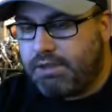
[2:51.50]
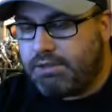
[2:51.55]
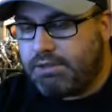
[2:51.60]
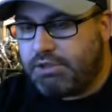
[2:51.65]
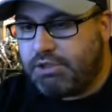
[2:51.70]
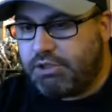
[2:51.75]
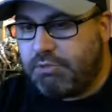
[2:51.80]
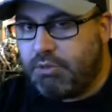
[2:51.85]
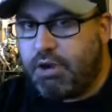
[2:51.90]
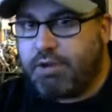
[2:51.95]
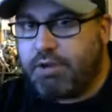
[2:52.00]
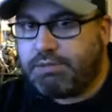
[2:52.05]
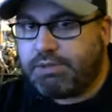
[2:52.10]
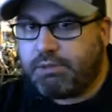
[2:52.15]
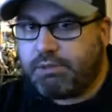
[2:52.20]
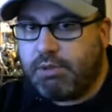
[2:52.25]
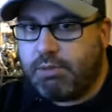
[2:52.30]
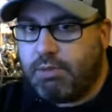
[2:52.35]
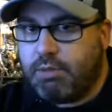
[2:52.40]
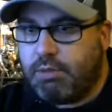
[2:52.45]
she brought up
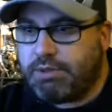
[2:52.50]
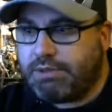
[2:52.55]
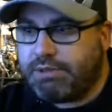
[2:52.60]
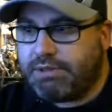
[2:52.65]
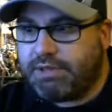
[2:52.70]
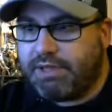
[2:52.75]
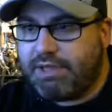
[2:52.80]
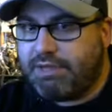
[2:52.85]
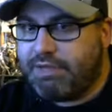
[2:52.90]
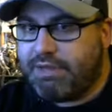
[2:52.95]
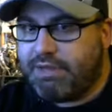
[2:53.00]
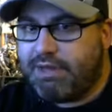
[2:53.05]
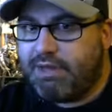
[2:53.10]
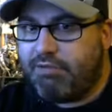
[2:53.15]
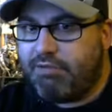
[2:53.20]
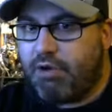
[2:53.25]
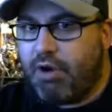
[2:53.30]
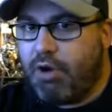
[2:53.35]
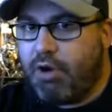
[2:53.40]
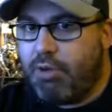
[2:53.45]
some good points. Is they
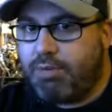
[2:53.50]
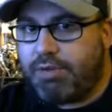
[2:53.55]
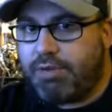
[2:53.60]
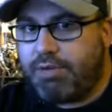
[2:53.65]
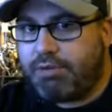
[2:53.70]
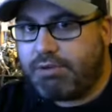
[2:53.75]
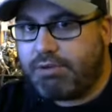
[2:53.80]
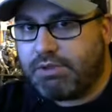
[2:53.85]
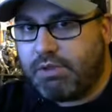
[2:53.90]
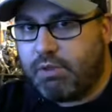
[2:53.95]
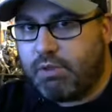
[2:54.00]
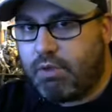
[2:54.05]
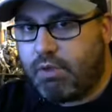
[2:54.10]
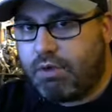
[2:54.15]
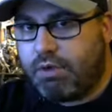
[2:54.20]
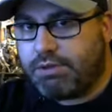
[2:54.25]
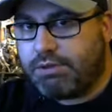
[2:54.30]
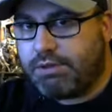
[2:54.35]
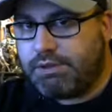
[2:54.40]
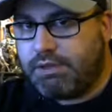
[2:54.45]
never open those
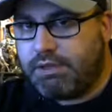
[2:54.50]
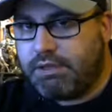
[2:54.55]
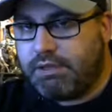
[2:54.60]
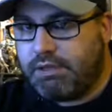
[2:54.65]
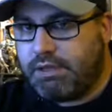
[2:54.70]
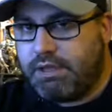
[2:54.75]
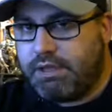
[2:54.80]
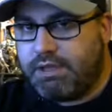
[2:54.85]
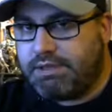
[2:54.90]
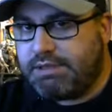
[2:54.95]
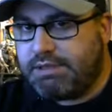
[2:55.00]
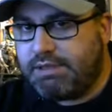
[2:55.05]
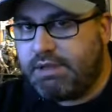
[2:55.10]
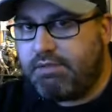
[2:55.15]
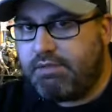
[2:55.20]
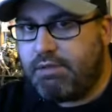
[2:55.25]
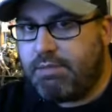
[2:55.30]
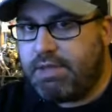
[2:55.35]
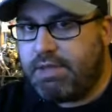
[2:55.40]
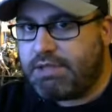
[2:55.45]
doors. The kids
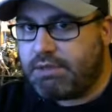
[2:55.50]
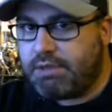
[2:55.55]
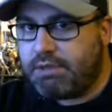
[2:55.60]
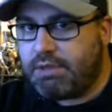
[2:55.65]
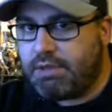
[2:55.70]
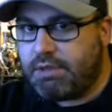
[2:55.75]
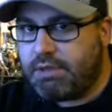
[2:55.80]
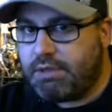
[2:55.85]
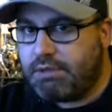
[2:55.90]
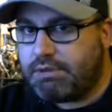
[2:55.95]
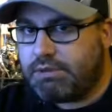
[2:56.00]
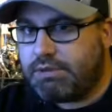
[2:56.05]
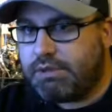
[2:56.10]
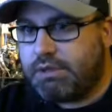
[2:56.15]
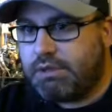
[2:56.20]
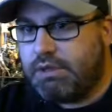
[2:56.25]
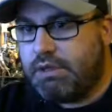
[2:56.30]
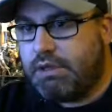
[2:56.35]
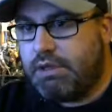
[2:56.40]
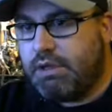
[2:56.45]
never mess with those.
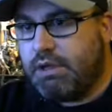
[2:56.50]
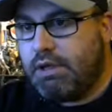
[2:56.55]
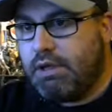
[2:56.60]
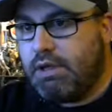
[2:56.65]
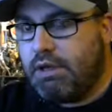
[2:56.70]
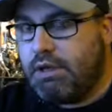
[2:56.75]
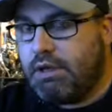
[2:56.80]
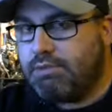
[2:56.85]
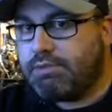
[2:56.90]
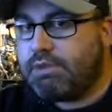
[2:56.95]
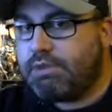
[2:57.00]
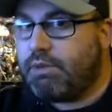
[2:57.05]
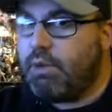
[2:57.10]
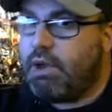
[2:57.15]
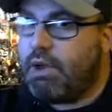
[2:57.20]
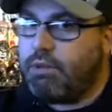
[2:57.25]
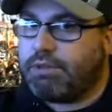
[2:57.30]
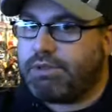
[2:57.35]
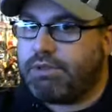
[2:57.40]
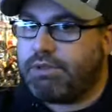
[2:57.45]
So
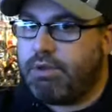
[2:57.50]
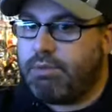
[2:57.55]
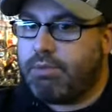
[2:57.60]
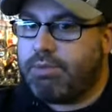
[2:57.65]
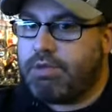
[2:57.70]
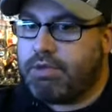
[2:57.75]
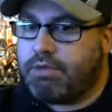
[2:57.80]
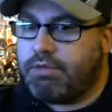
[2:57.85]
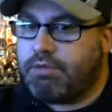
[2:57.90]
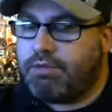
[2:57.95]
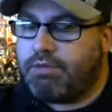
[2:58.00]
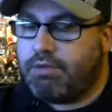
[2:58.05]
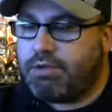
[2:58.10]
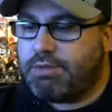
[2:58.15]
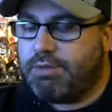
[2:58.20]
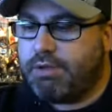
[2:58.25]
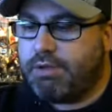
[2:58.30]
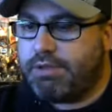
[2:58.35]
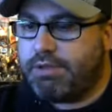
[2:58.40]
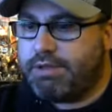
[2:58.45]
why was it open in the
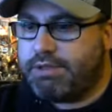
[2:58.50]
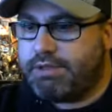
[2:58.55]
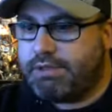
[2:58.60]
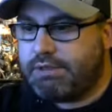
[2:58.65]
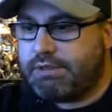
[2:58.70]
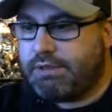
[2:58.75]
first place?